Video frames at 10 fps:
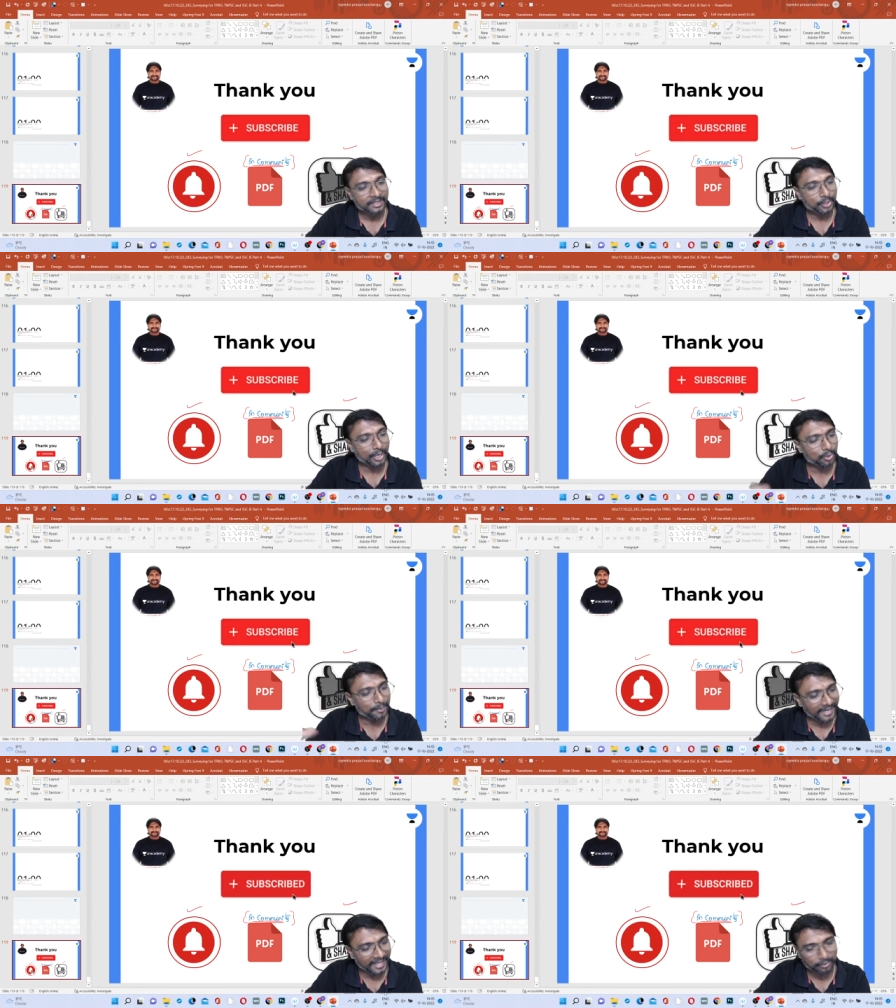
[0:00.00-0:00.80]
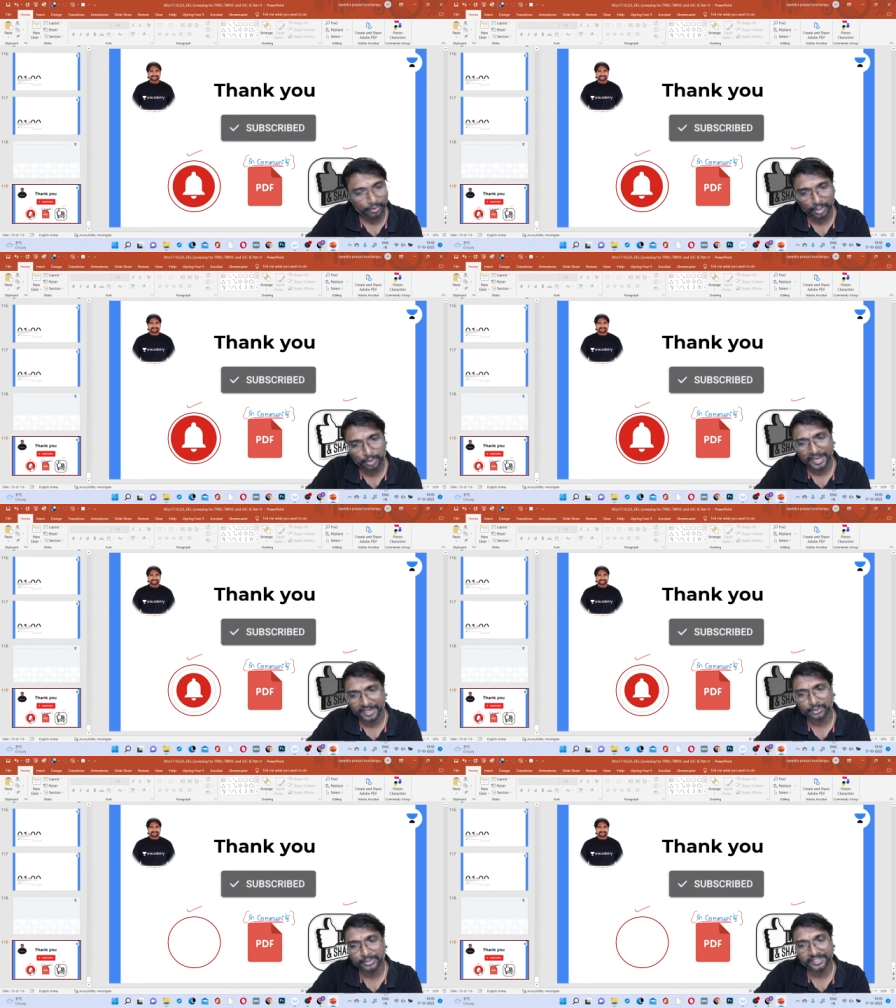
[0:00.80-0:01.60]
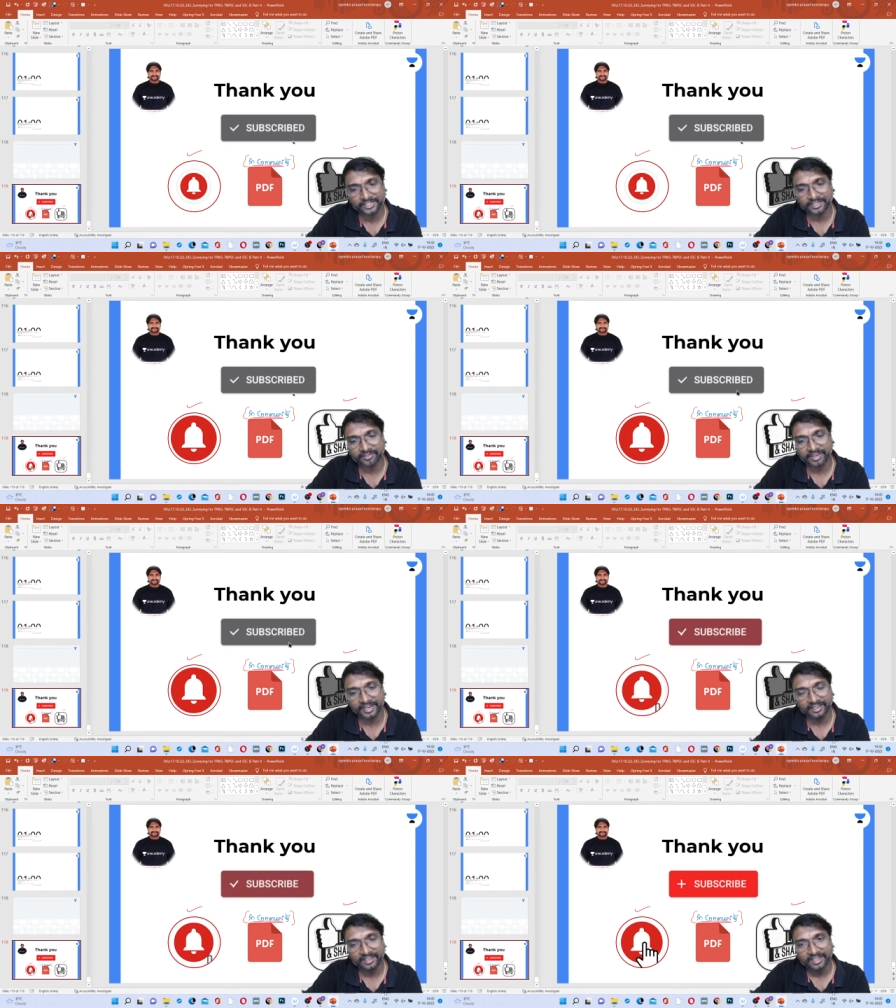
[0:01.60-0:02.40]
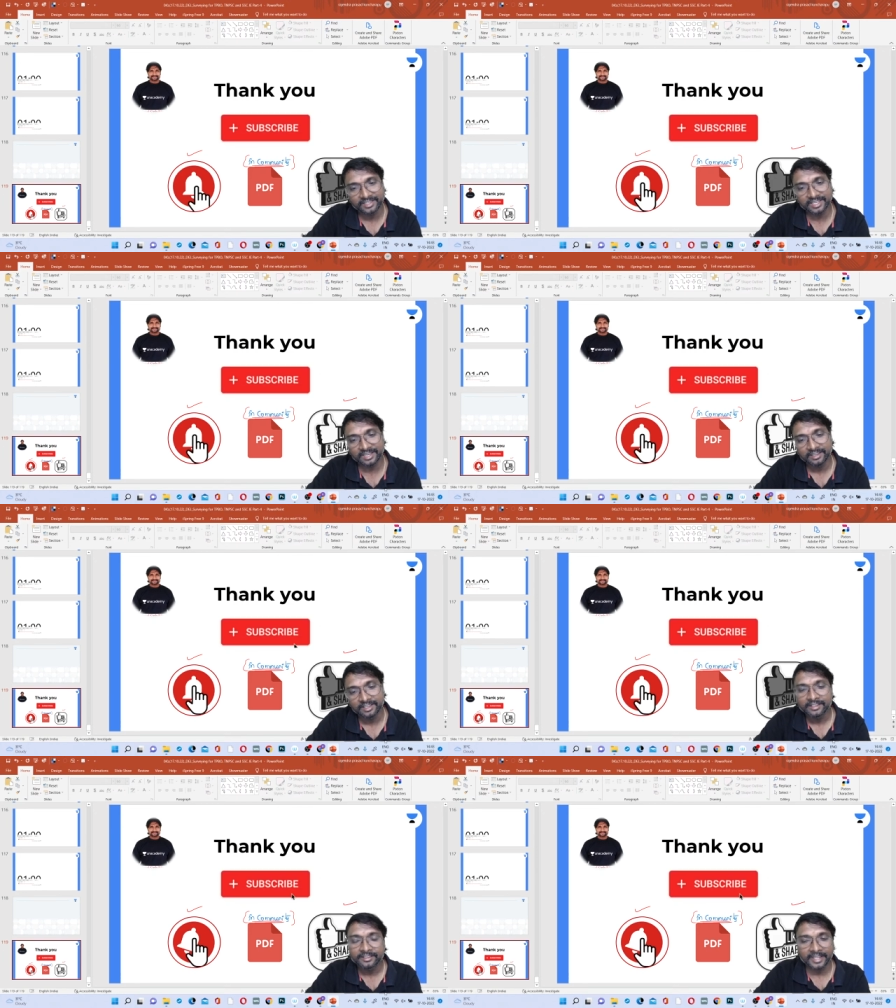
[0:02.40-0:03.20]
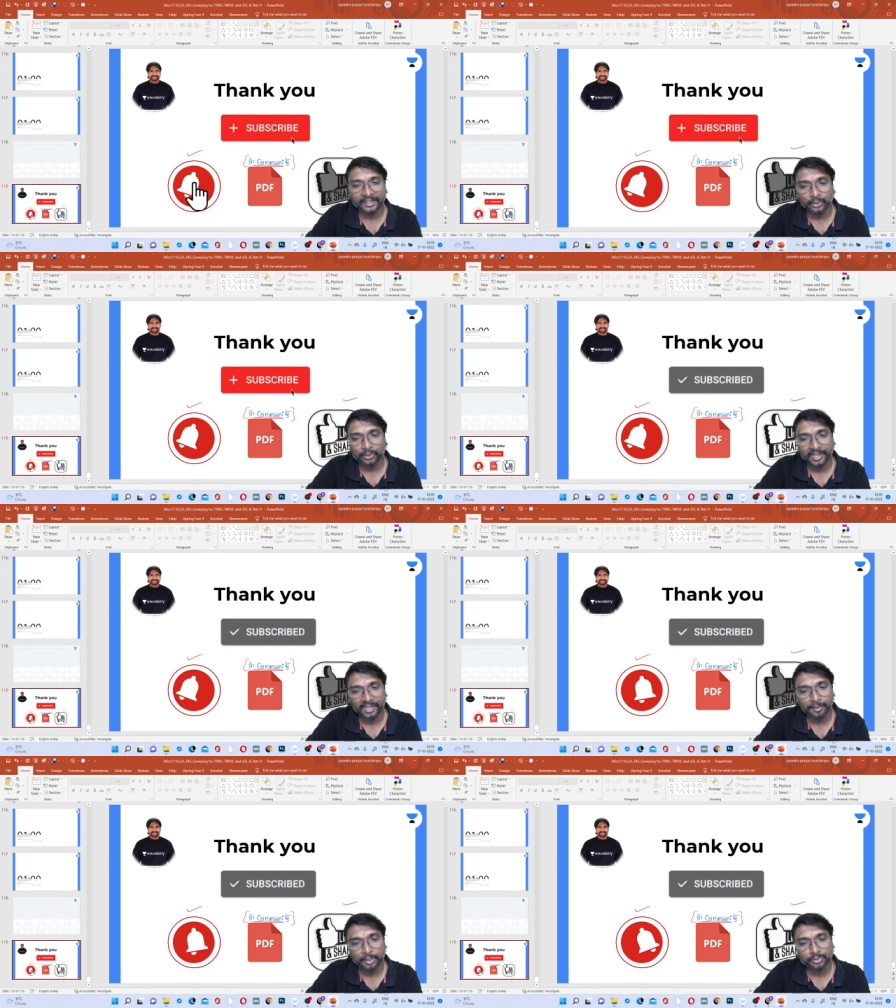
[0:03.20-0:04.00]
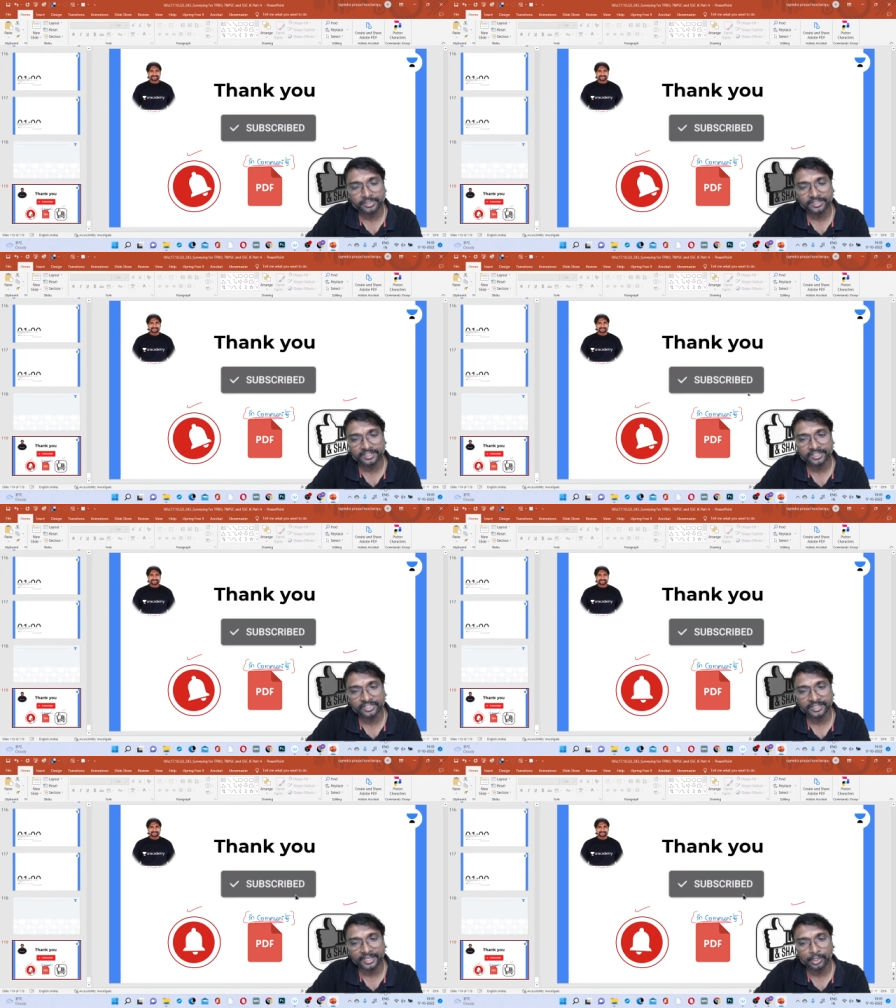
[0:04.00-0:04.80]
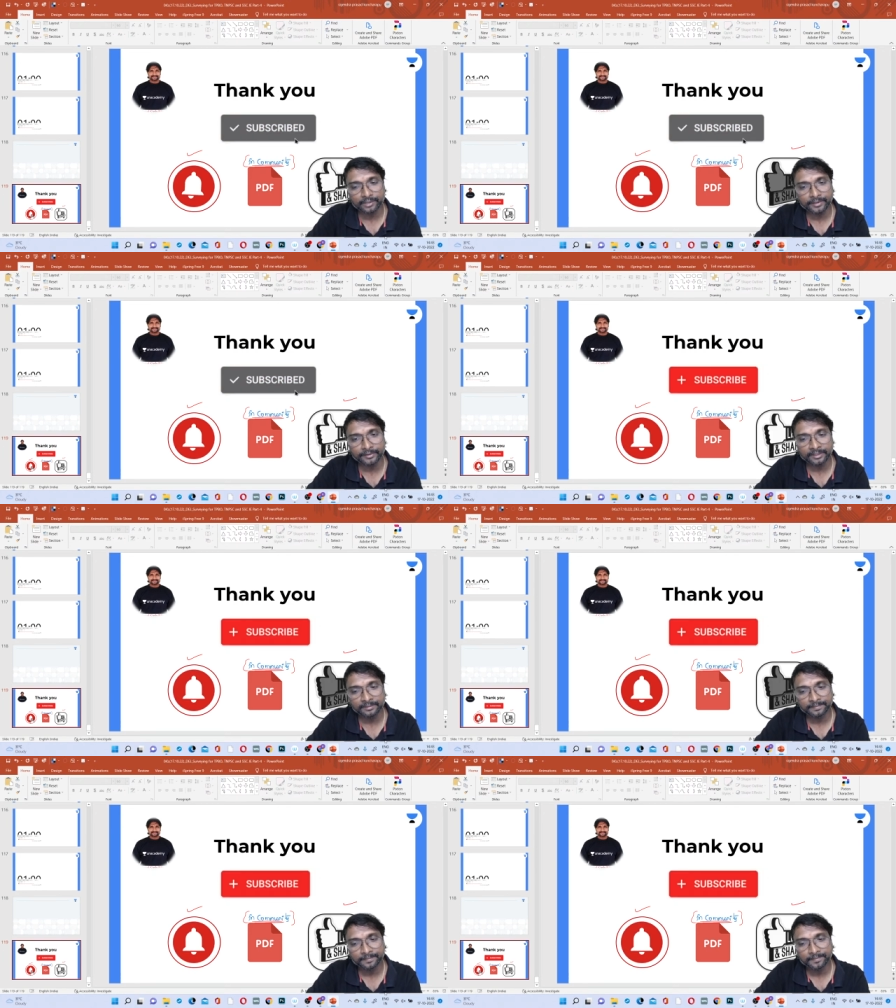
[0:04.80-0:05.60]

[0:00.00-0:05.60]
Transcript: You have to be live, you have to be active, that's it, right? That's not. Thank you. I'll be closing the session. Thank you, everyone.